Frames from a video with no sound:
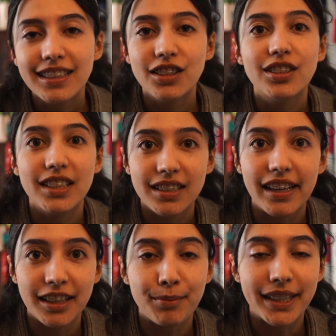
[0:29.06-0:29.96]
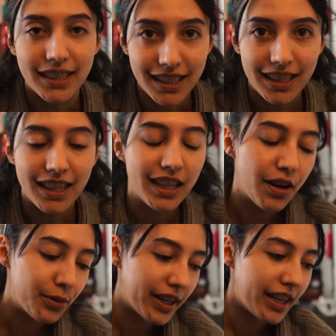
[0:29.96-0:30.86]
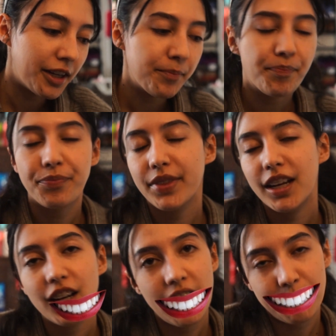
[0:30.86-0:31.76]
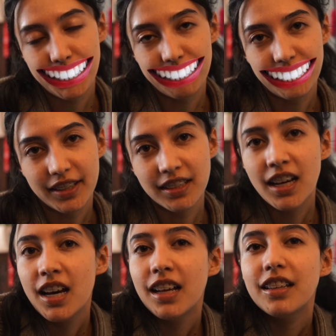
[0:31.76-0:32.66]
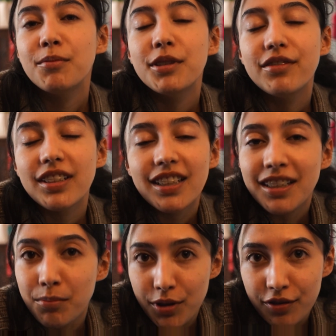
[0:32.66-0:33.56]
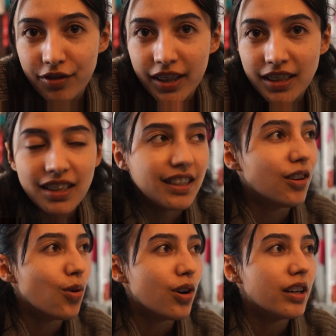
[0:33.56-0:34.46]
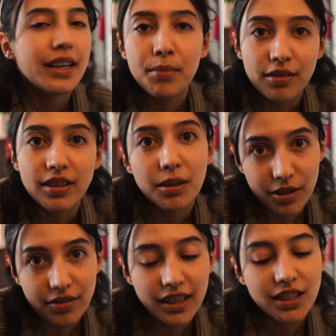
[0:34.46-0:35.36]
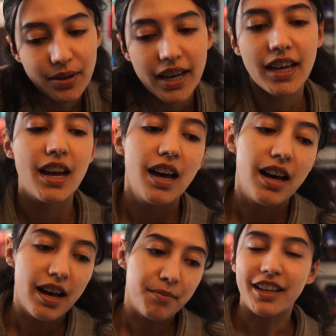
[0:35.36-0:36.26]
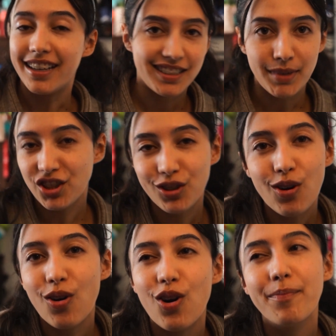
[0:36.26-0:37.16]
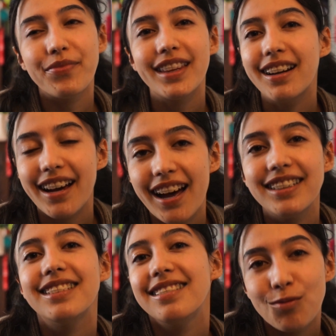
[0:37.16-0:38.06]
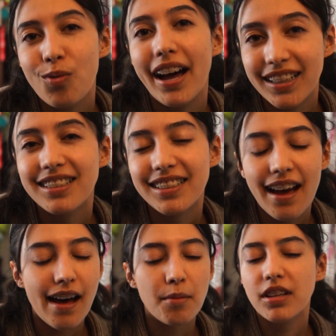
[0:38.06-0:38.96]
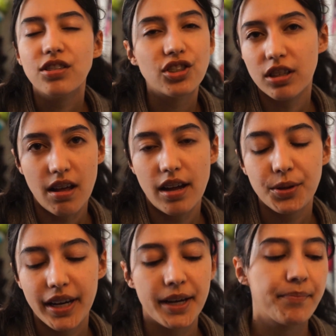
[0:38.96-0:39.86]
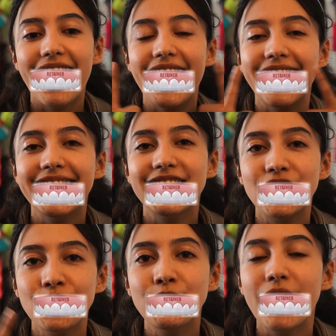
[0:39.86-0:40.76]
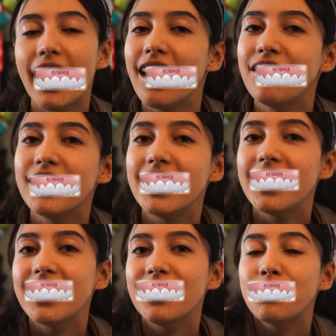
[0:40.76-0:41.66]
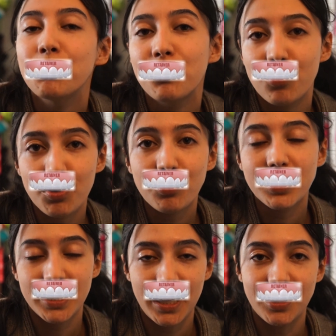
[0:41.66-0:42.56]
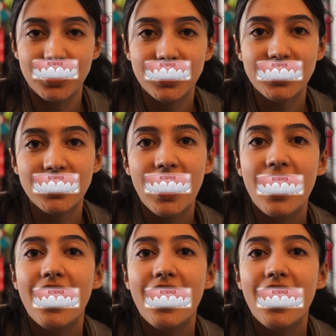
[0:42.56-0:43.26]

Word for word: still dislike my teeth, okay? They're not perfect, they're perfectly imperfect. Or imperfectly perfect, okay? Um, they're asymmetrical, they're not white, um, Okay. I do have the removable retainers,